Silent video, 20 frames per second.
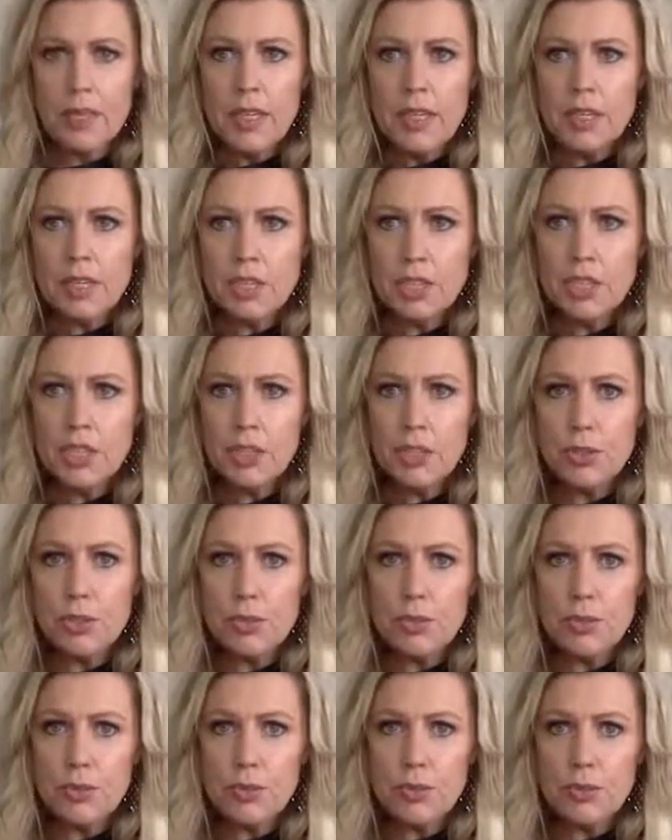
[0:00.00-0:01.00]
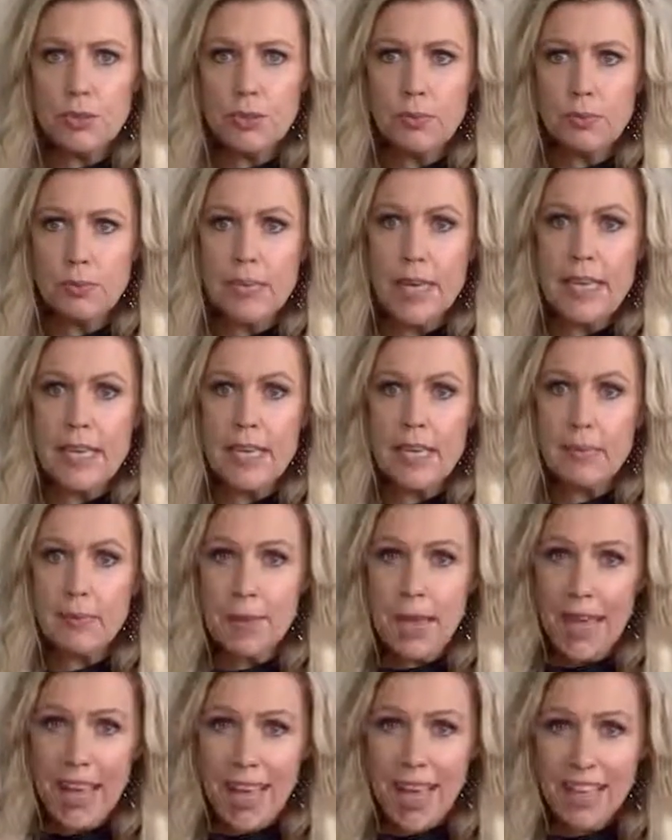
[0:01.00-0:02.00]
to make
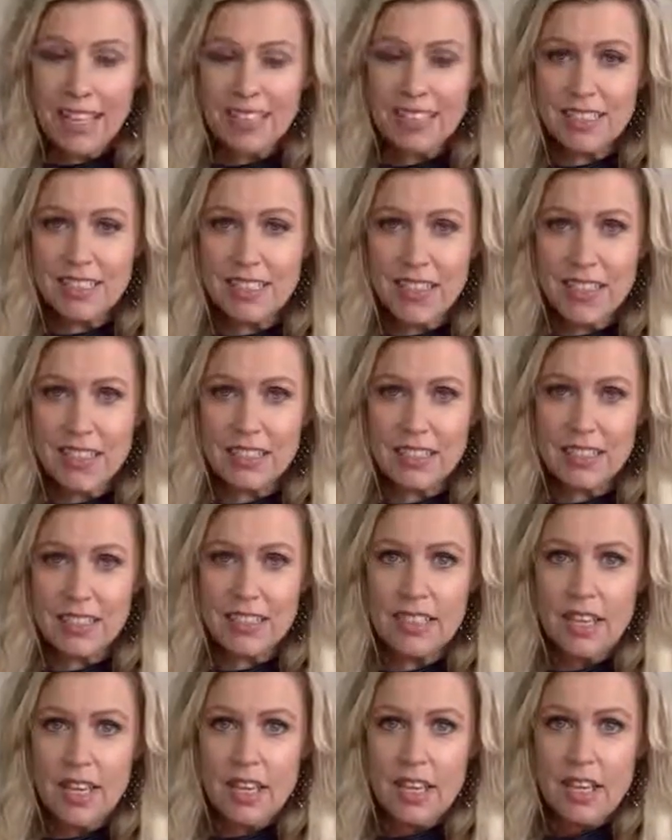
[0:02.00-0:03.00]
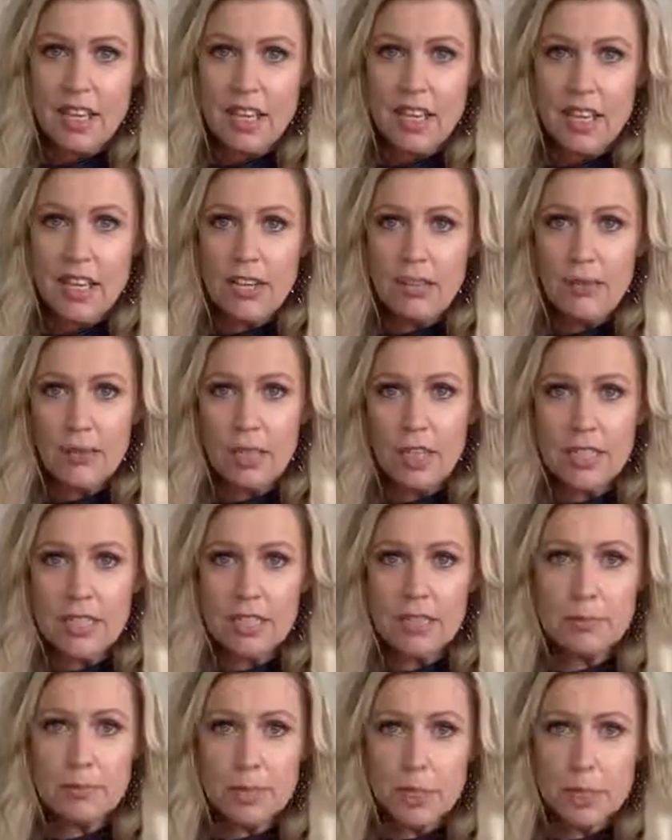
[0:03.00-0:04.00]
him access
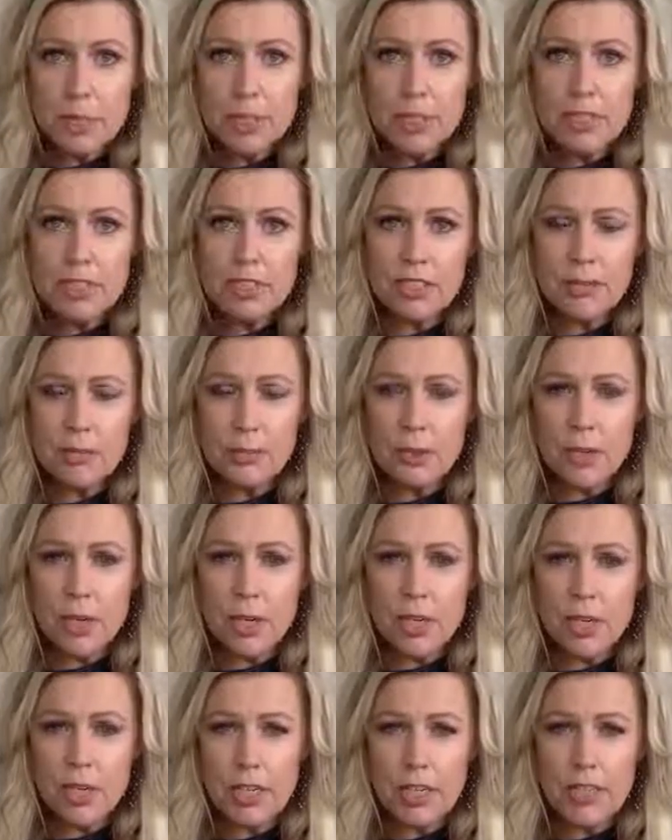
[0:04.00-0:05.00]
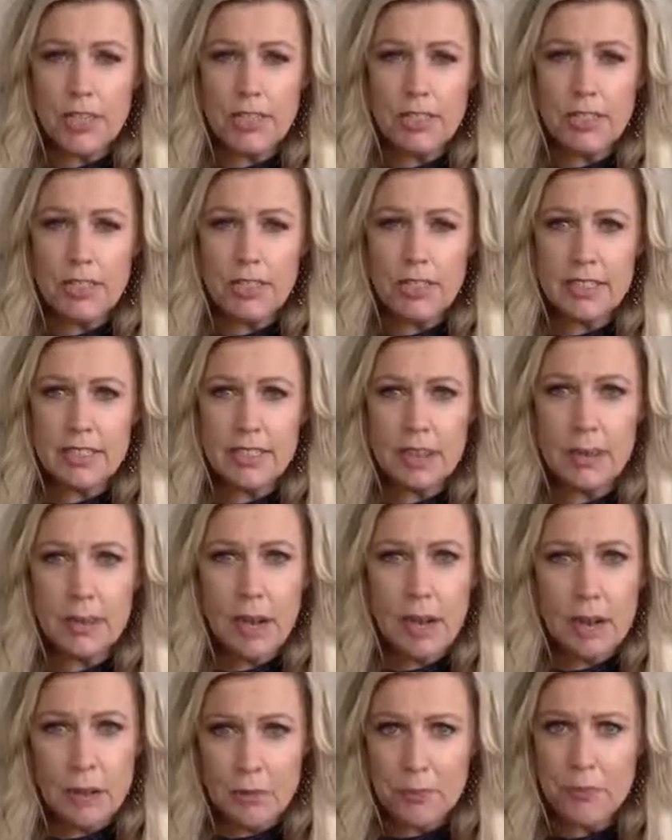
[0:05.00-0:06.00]
his emotions more, is to say,
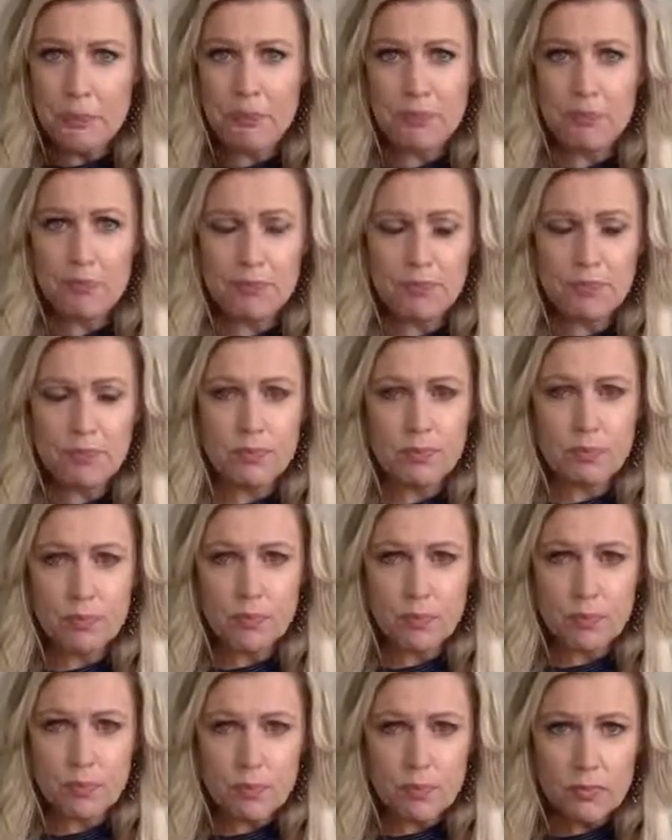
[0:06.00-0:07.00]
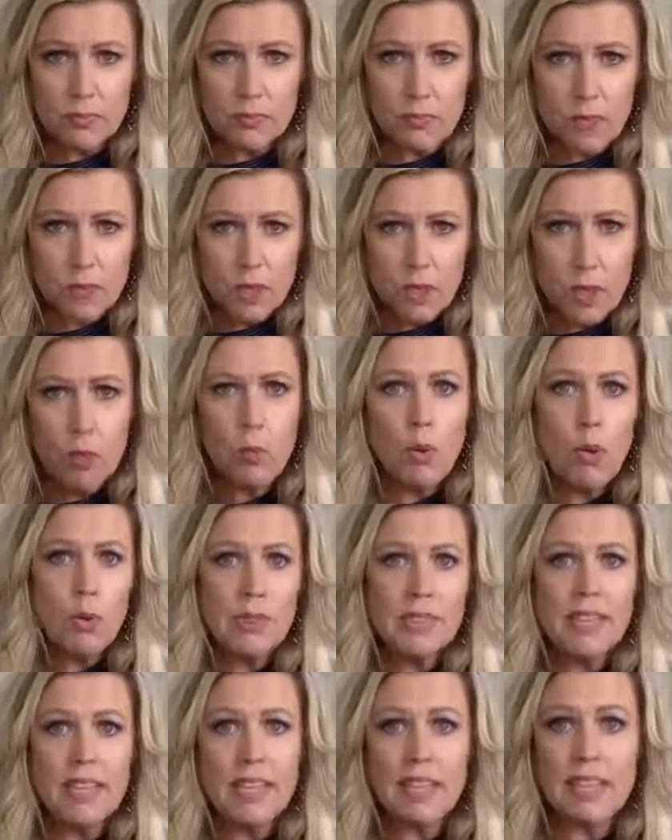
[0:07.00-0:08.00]
wow, what
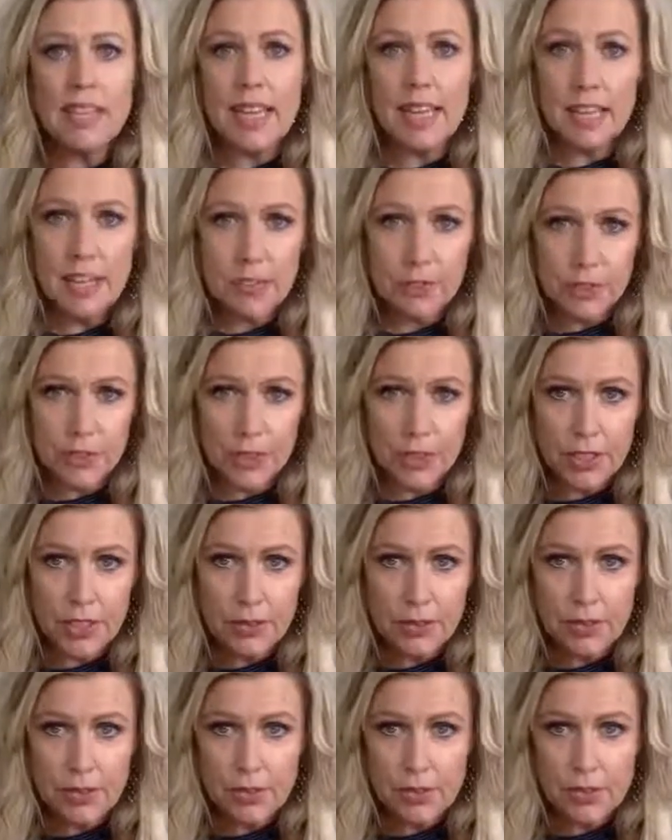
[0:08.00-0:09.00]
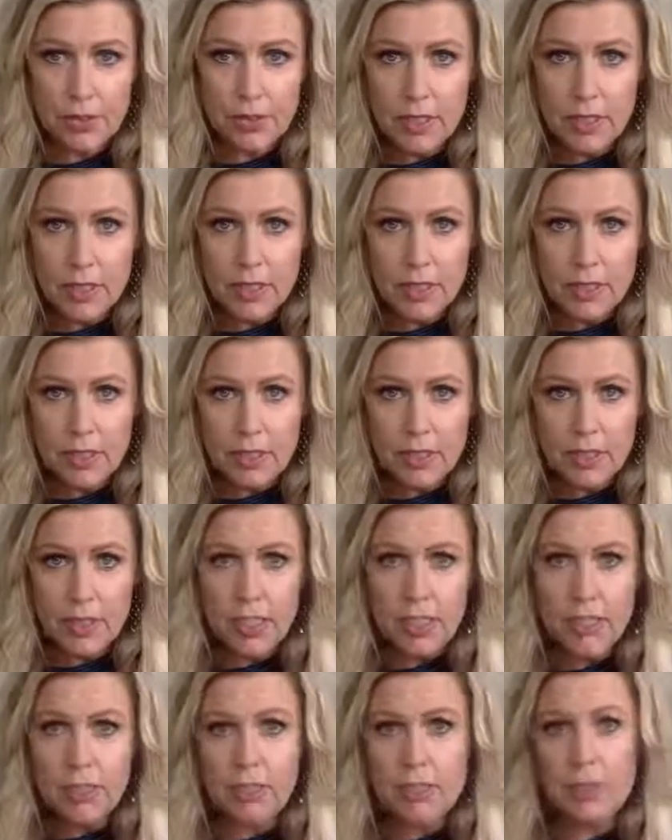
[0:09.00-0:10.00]
was that like for you?
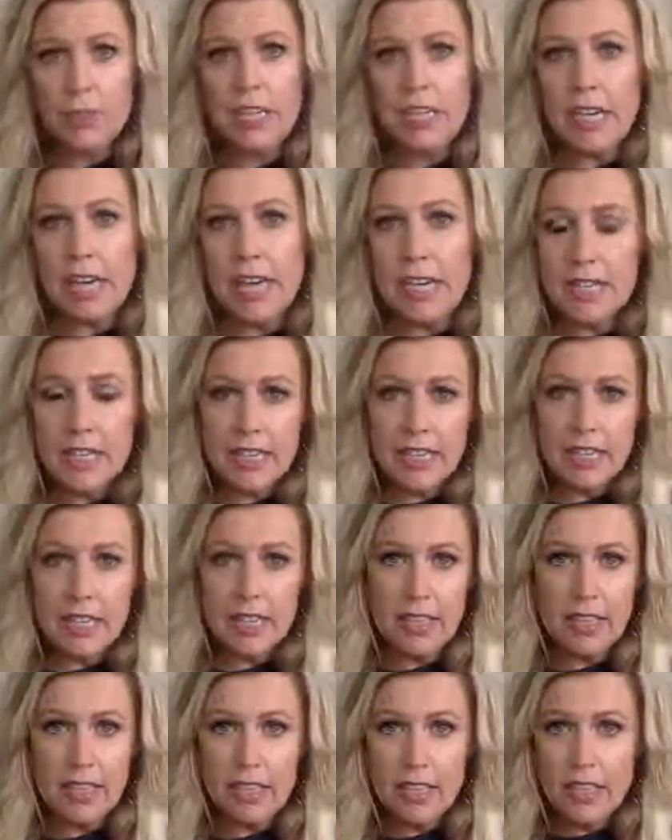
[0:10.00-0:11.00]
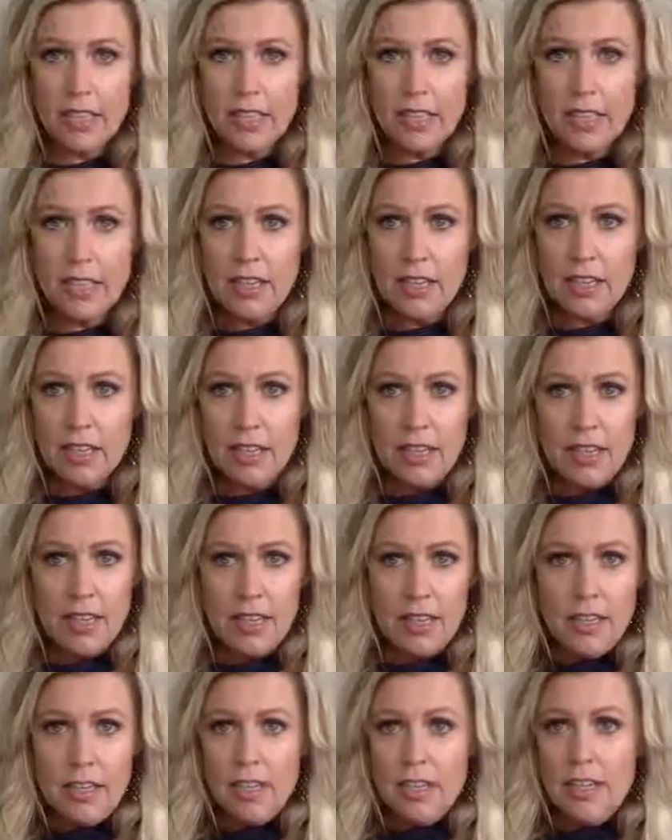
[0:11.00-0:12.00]
You went hiking
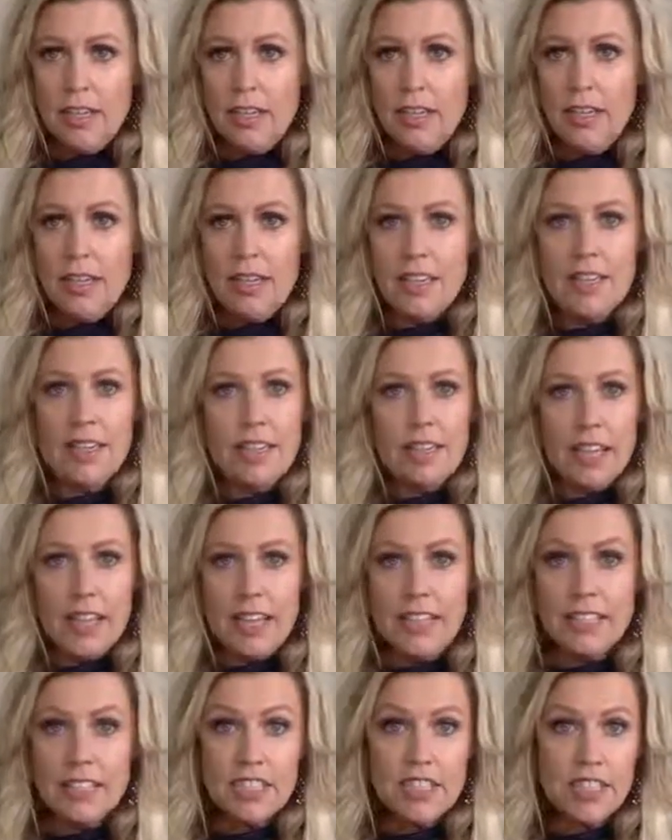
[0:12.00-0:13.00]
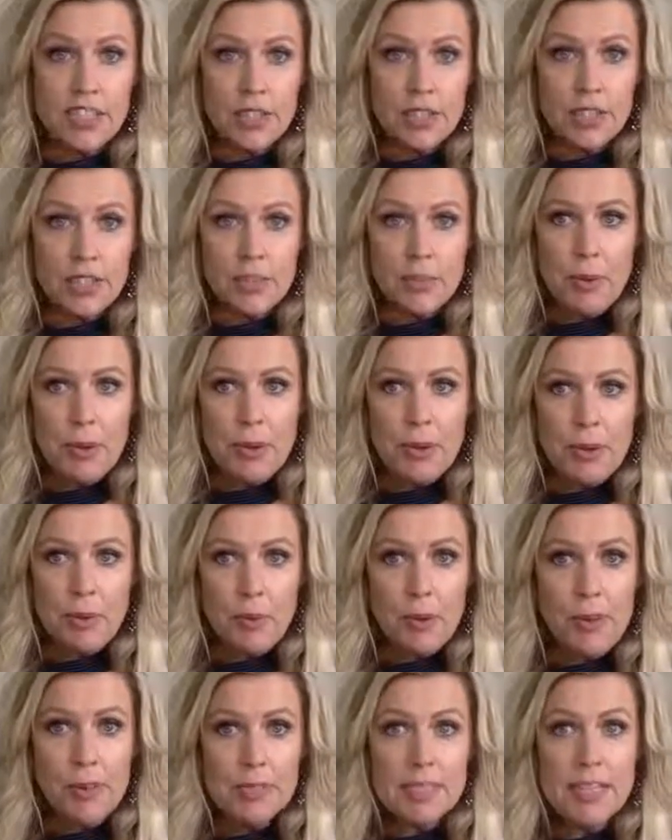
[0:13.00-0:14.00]
in 90-degree weather.
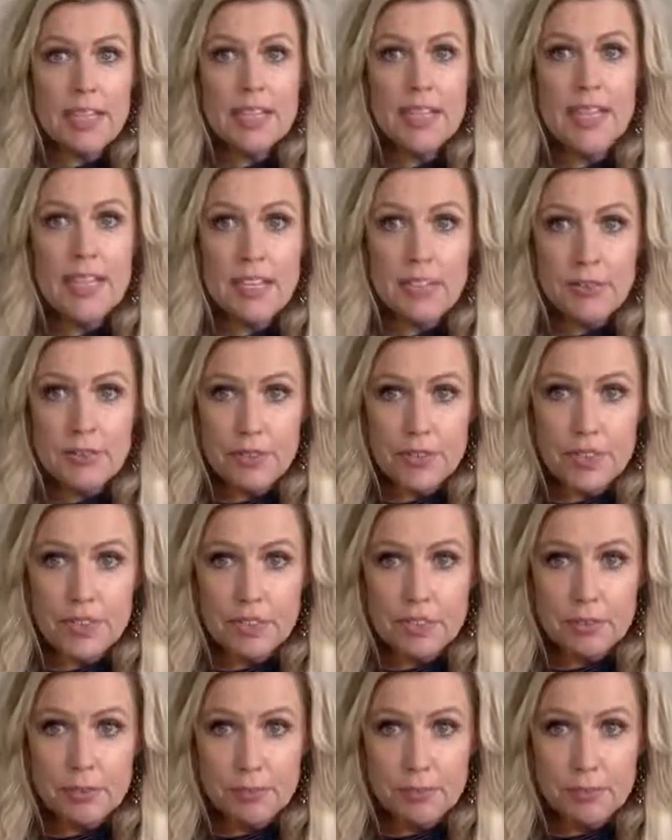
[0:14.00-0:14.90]
What was that like for you?